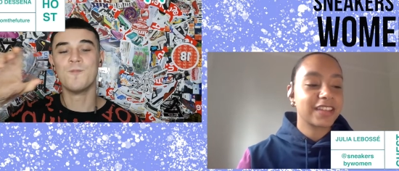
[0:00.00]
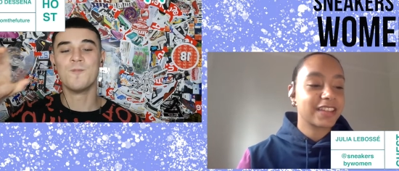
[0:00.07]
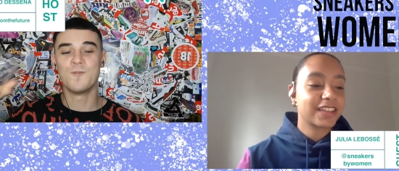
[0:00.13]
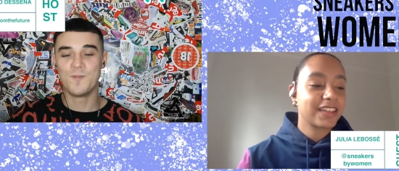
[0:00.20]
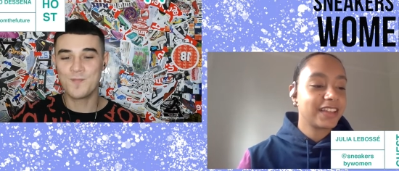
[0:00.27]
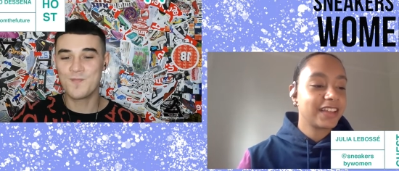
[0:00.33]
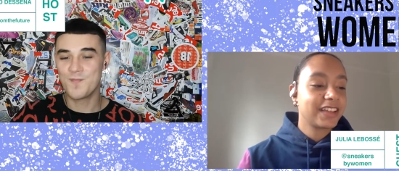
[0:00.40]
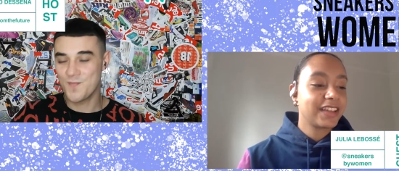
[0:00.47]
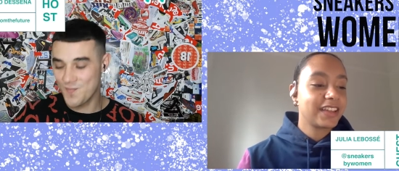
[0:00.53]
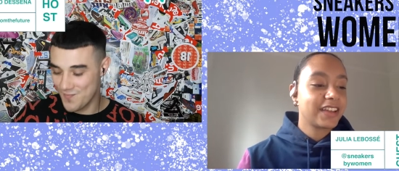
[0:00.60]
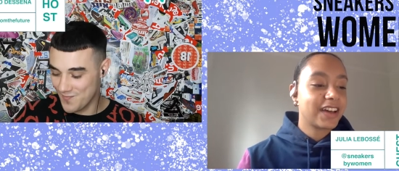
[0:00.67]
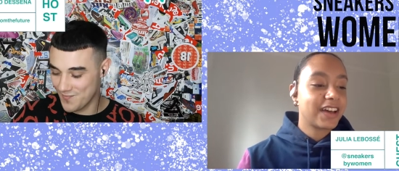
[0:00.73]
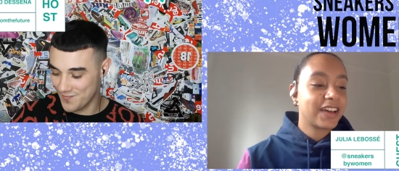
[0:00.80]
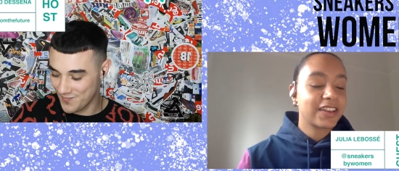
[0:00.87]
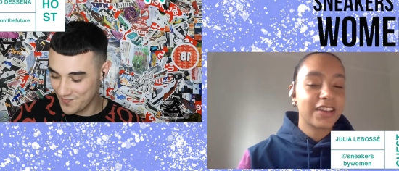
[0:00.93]
Speaker 1: mm.
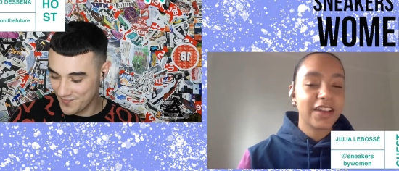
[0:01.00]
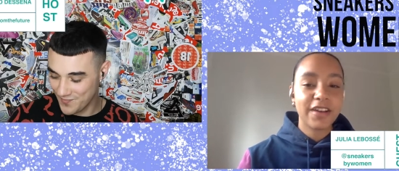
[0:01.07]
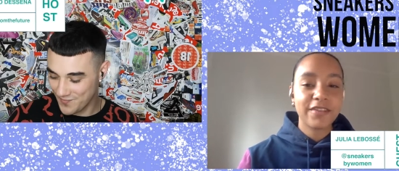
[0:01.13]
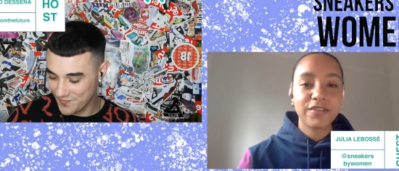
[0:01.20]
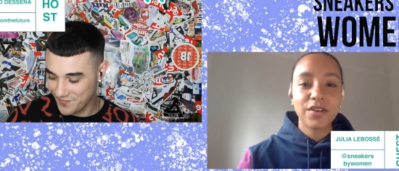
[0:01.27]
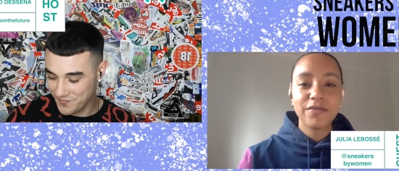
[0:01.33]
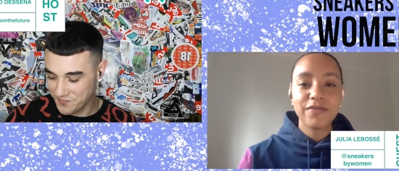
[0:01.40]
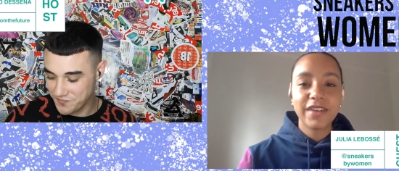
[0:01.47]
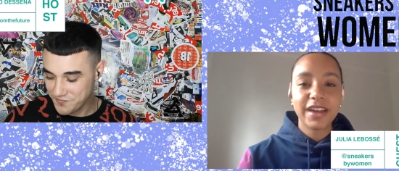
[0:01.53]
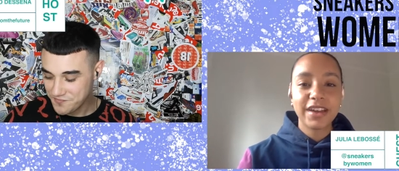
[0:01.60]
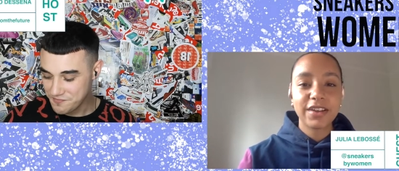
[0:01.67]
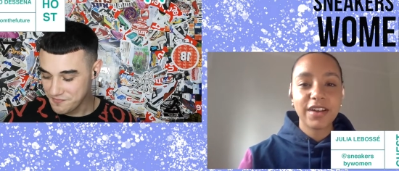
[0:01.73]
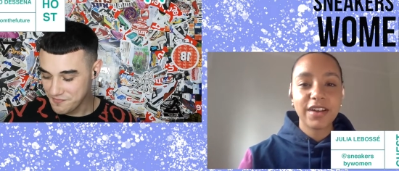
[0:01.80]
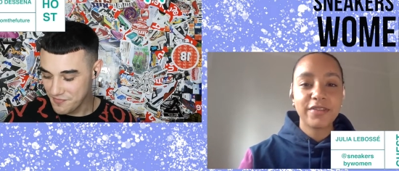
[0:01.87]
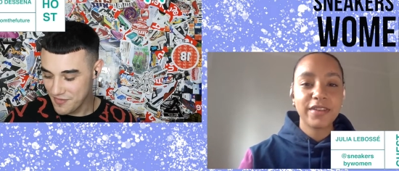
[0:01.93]
I, i've gone
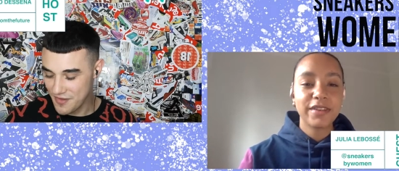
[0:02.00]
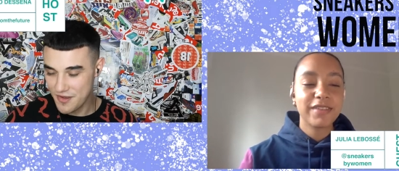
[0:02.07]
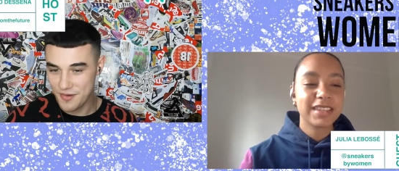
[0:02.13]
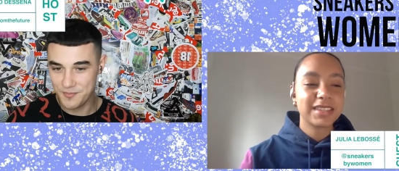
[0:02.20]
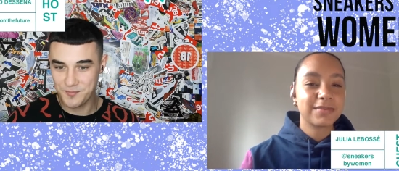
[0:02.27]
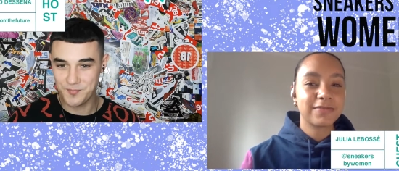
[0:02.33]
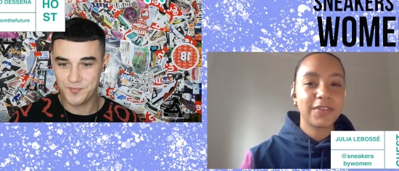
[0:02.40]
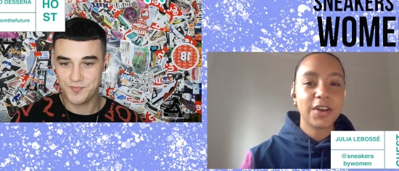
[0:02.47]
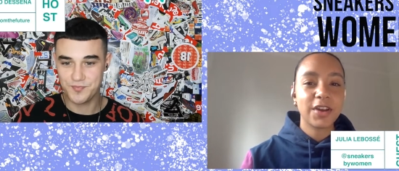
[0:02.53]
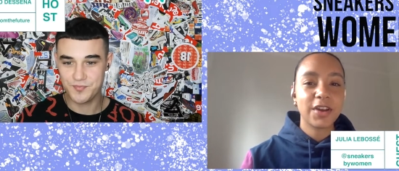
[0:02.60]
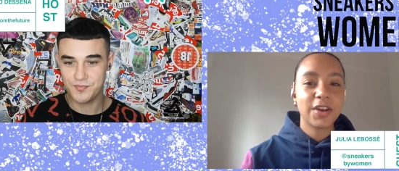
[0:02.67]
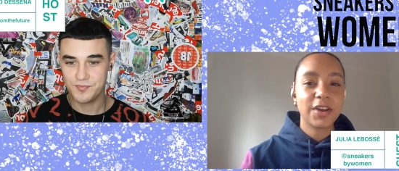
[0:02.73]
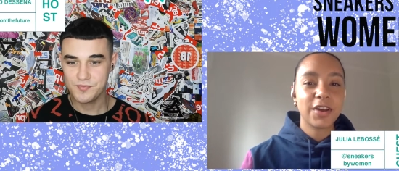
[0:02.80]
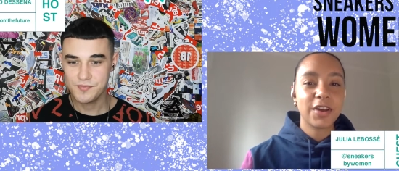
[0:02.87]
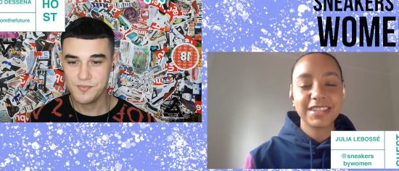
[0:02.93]
there i think that's the
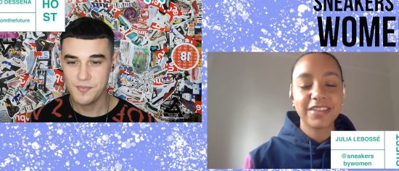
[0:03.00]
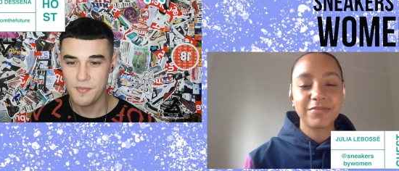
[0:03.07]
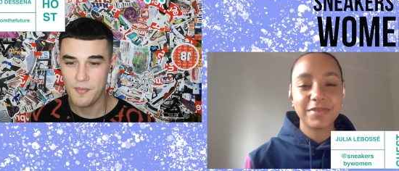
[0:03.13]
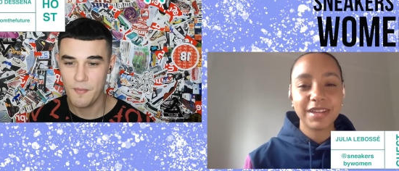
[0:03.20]
only place i've